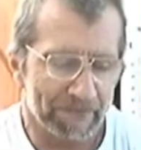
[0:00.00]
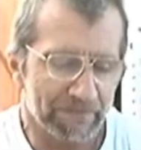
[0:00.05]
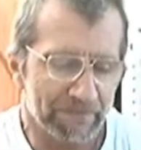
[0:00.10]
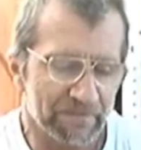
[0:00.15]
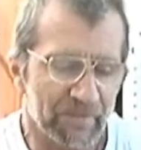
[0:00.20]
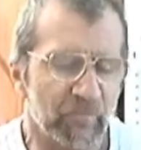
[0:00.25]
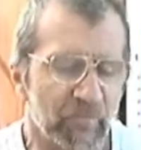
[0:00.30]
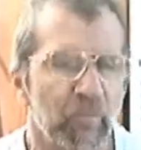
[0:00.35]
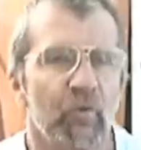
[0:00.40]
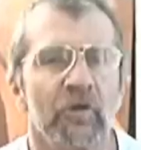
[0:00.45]

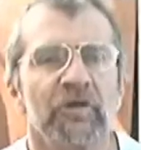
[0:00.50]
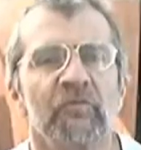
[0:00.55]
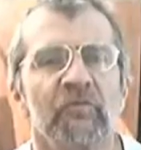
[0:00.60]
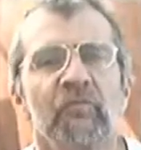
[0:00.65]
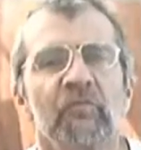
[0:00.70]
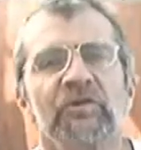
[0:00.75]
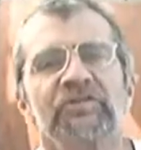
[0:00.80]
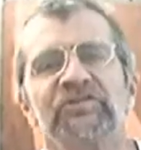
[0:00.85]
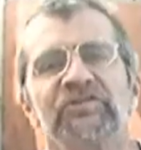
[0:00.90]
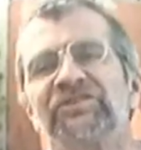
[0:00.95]
The point of
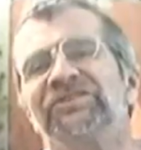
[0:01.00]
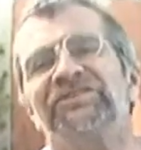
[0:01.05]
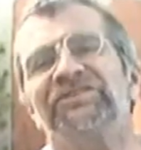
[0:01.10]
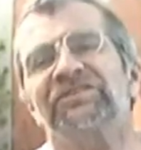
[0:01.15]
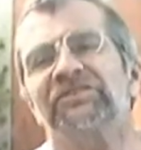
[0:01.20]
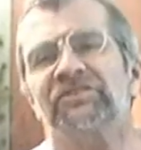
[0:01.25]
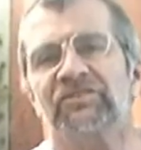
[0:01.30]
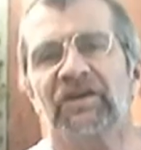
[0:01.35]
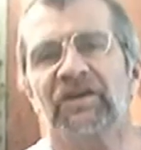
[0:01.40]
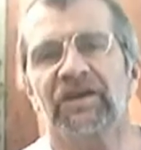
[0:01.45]
what Jesus
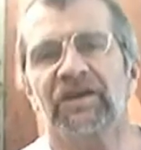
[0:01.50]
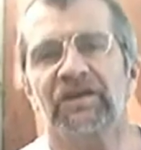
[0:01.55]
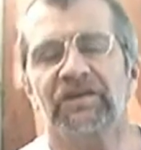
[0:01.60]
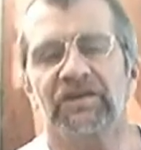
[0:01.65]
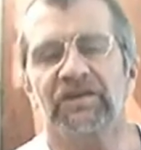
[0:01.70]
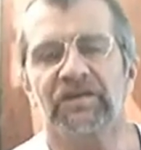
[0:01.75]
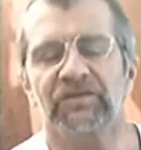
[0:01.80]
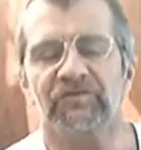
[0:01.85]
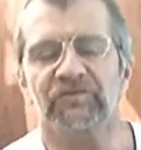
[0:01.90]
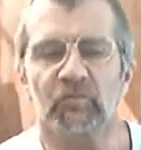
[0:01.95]
said
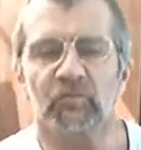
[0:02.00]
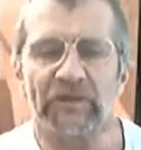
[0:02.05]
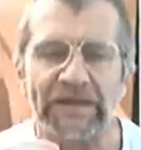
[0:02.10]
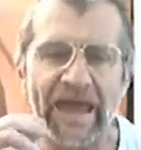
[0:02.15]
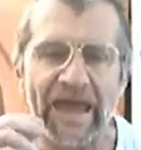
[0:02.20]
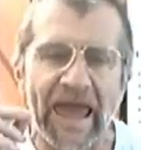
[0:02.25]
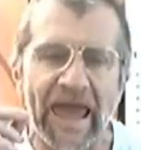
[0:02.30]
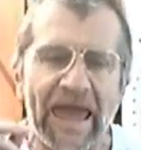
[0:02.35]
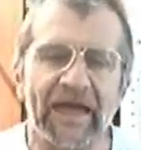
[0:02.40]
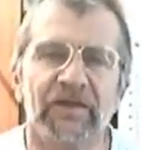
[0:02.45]
is a
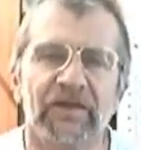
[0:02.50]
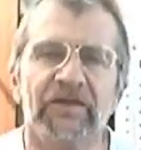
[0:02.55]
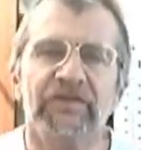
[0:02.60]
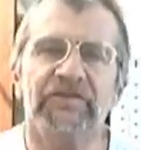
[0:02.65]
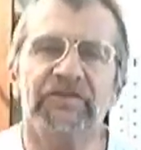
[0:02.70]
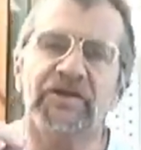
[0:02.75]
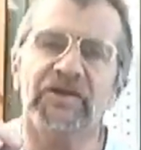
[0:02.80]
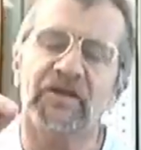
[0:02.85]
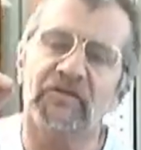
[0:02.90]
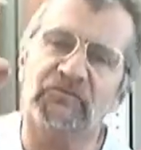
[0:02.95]

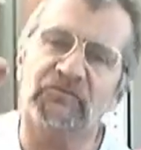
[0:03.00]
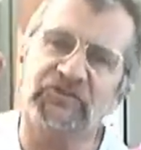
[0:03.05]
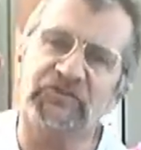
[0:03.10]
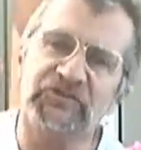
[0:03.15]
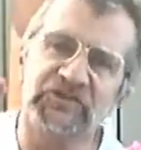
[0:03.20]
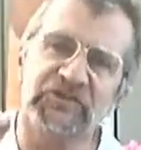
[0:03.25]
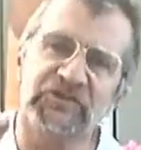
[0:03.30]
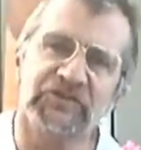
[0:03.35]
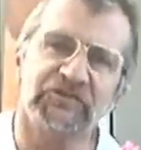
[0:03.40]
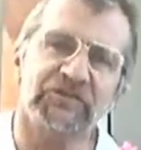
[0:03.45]
reality of
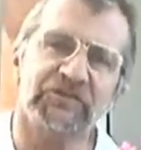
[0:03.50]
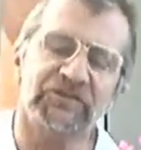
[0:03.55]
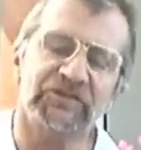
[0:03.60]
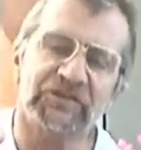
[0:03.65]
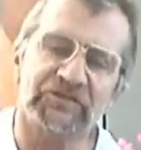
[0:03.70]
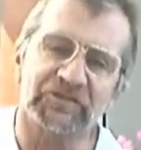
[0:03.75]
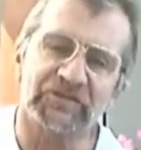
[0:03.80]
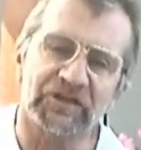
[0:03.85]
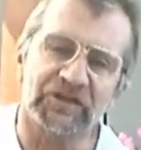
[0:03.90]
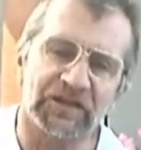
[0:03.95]
Jesus
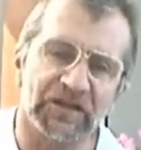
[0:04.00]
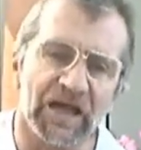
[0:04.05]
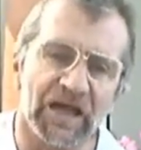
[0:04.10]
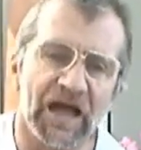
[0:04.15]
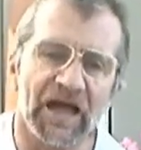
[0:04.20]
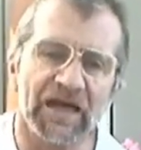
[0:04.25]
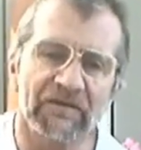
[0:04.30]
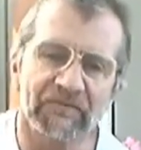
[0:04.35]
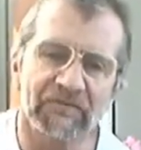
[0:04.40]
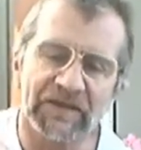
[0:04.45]
is
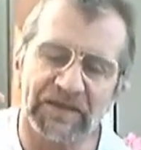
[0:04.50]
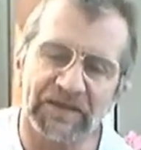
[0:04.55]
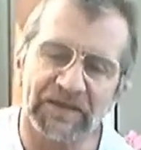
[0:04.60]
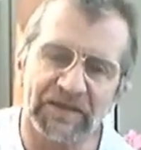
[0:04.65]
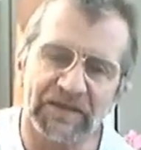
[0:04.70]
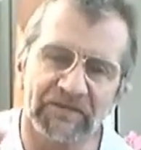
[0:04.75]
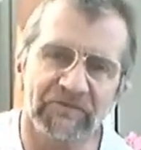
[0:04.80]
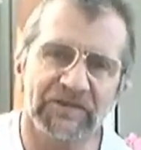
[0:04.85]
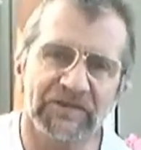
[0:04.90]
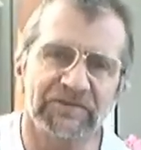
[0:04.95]
alive and
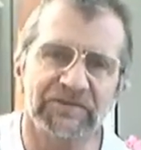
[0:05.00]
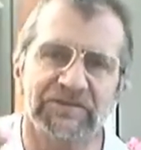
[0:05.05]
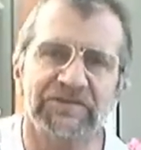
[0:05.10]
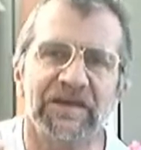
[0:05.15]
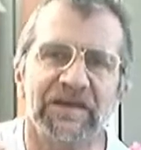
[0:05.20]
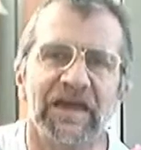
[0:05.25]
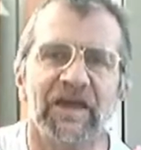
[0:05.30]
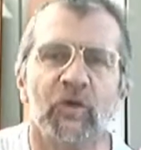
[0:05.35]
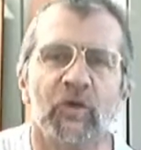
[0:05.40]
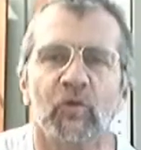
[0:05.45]
living
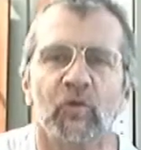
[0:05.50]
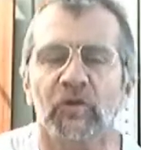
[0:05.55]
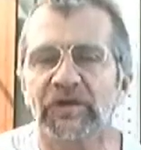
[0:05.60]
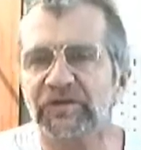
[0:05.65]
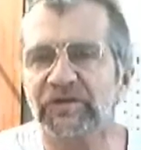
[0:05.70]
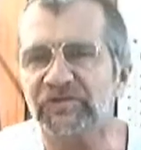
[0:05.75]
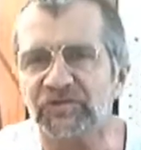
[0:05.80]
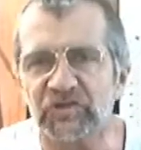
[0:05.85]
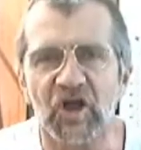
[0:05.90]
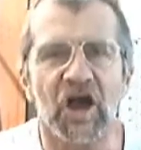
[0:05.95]
today, or
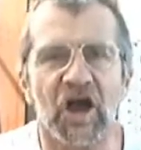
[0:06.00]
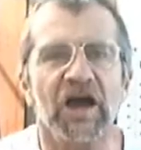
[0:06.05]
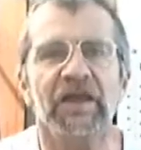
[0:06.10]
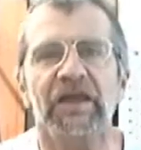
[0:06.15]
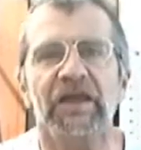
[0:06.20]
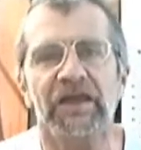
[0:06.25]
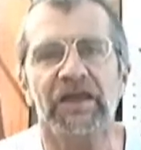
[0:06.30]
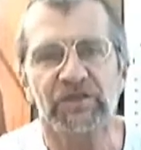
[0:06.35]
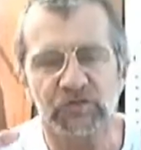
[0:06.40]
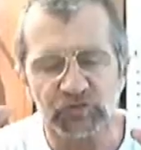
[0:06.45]
he's not,
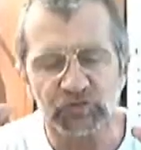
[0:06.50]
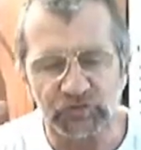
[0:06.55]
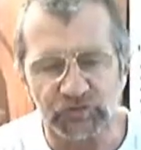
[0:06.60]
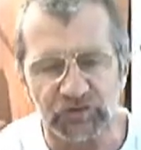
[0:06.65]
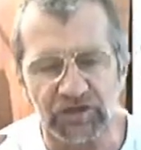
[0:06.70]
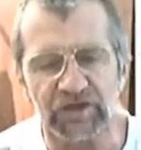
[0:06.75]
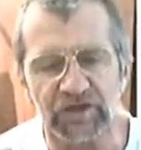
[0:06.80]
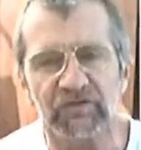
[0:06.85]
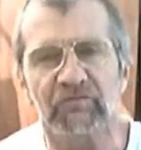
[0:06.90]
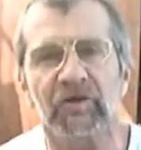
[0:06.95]
and you
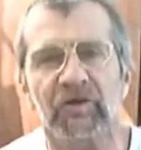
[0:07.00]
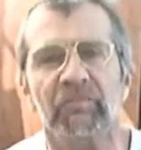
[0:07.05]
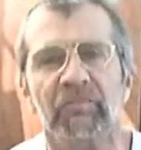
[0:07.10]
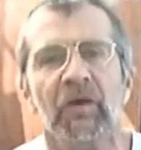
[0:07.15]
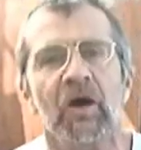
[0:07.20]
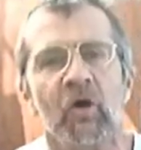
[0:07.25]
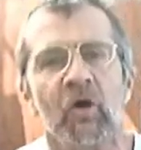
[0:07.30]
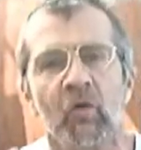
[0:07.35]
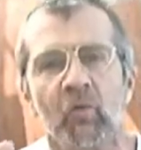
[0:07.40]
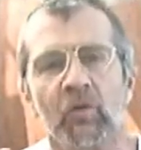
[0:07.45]
should give up
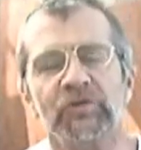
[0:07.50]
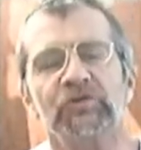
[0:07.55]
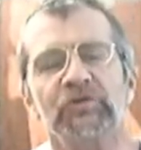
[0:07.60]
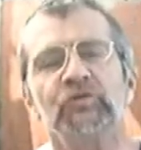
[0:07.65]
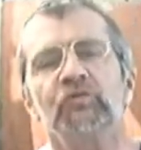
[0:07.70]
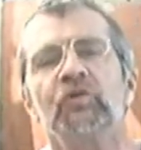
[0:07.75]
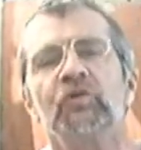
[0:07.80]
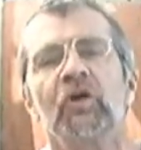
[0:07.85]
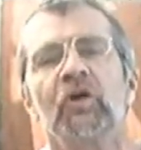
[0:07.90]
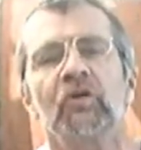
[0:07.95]
what
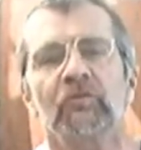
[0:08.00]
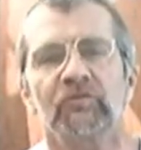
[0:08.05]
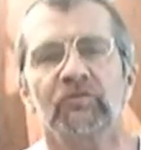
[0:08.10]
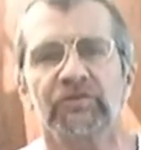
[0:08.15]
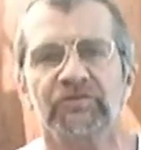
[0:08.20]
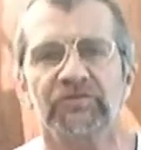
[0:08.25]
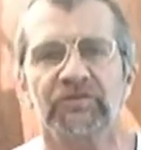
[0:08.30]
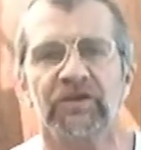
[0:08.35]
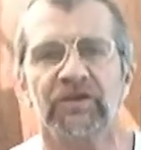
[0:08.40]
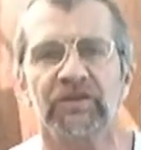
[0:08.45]
you call
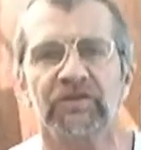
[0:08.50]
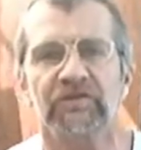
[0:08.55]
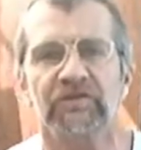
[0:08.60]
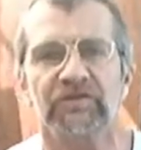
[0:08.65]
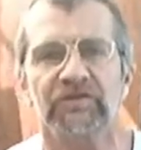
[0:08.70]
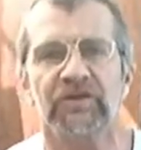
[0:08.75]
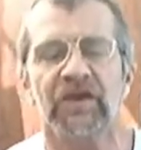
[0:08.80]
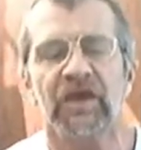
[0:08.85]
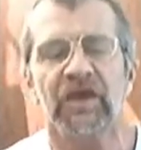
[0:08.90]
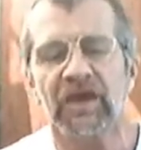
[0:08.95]

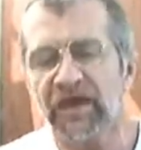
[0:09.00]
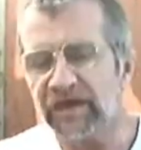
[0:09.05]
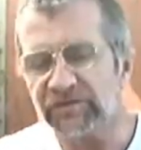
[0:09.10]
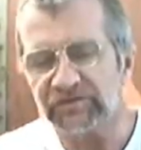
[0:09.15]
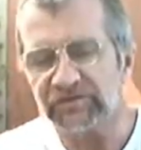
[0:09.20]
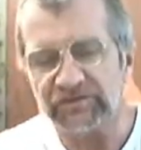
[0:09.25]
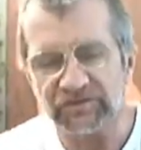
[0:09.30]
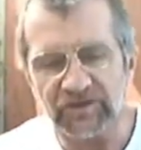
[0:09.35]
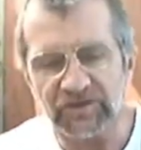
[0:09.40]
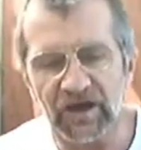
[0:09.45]
Christianity and
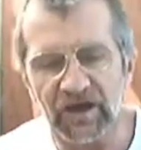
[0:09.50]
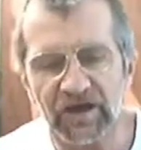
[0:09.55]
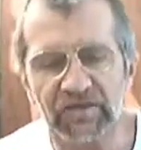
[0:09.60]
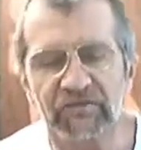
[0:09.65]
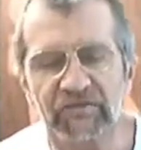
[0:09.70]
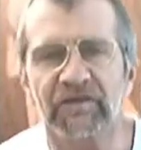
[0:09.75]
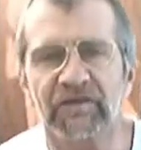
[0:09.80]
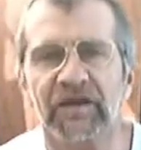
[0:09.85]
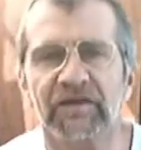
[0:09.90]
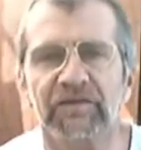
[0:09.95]
deny the
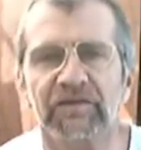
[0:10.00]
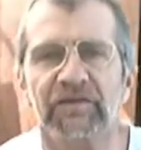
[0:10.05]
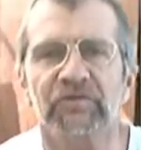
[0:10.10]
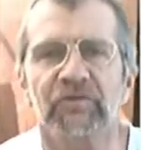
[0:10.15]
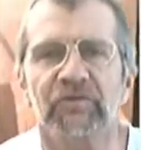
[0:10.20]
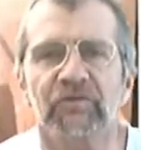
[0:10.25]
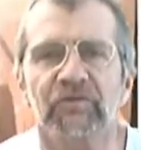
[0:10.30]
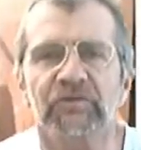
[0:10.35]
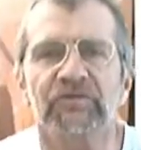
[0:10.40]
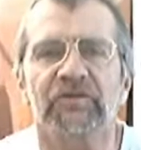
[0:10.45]
fact that
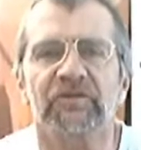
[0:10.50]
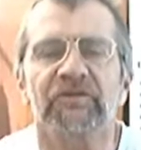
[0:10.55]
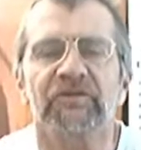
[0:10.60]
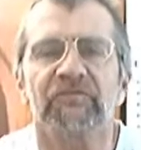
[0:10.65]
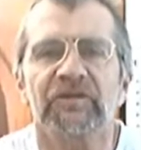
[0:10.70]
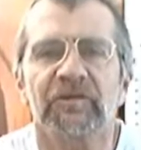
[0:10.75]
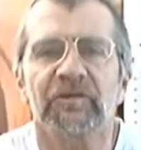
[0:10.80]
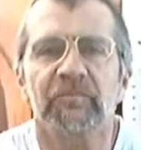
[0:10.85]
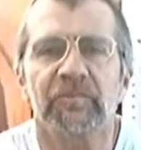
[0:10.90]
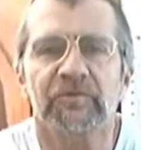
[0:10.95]
there is a
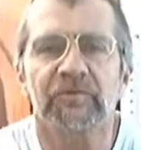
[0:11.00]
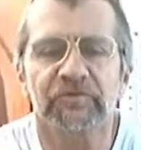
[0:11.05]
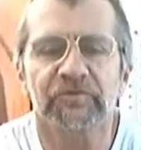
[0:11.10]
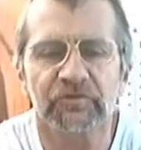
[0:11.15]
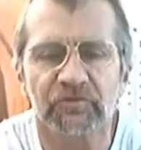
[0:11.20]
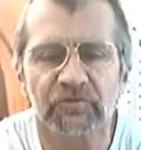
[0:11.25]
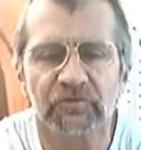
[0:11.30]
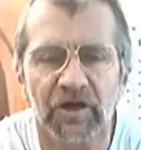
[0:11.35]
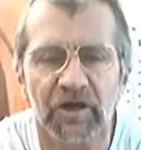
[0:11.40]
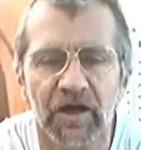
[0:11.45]
living and
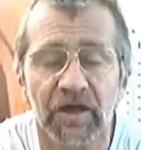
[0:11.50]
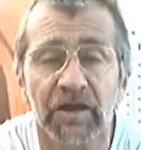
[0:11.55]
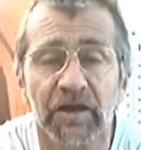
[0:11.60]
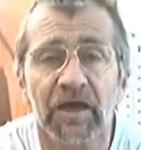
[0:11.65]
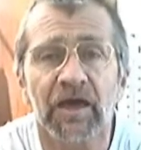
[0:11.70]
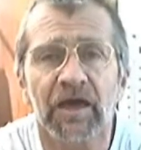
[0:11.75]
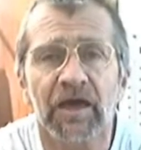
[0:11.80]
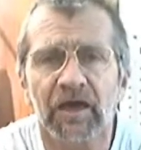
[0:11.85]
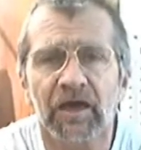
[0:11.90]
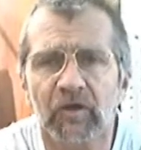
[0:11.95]
personal God
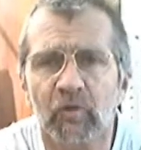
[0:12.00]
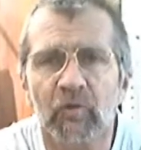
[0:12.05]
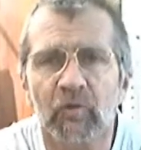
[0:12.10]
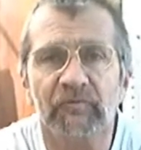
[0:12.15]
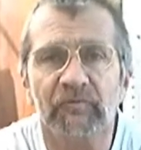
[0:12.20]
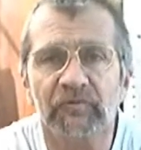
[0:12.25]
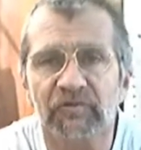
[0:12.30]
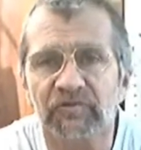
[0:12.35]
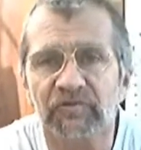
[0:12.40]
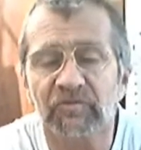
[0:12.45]
and go
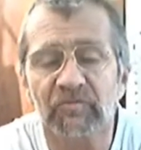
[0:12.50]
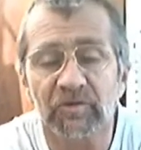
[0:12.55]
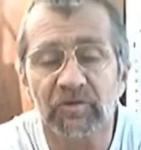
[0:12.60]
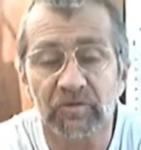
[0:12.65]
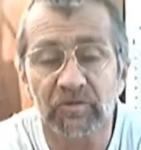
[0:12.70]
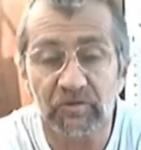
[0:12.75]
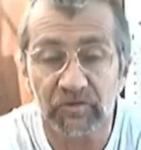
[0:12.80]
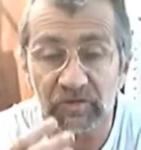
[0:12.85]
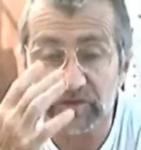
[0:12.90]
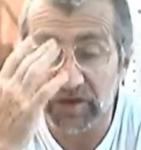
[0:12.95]
after some
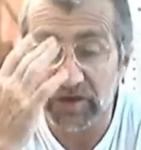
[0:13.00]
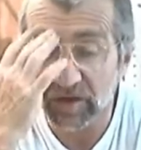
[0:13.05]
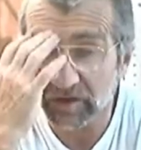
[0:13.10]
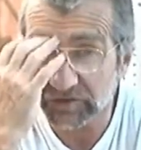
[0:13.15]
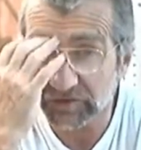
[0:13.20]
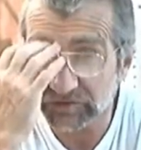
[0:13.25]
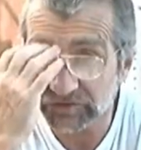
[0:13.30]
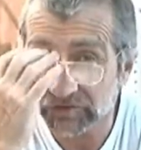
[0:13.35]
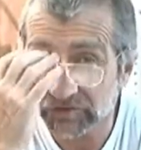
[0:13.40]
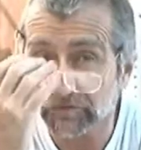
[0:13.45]
other
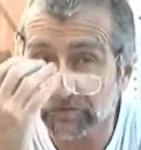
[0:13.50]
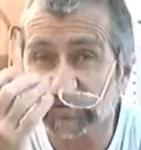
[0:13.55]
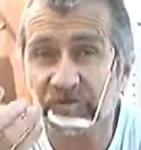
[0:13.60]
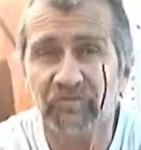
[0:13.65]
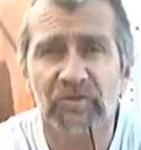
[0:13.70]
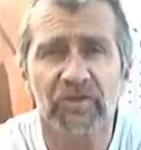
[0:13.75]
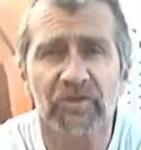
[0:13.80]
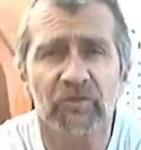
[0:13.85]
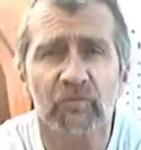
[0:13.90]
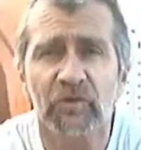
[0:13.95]
theology or
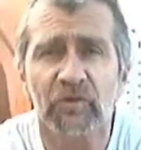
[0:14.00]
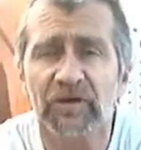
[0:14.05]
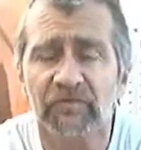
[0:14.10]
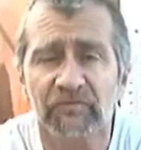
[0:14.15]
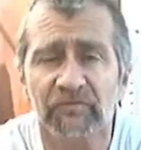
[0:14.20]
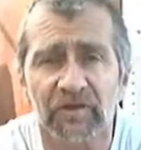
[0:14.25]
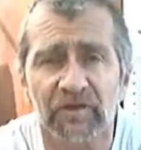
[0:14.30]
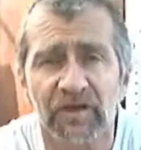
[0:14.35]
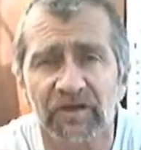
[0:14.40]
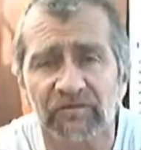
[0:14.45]
some other way
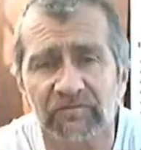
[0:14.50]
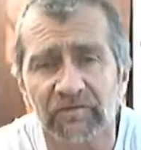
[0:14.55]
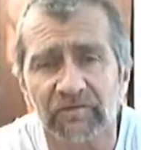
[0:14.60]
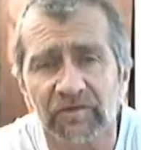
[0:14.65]
of life.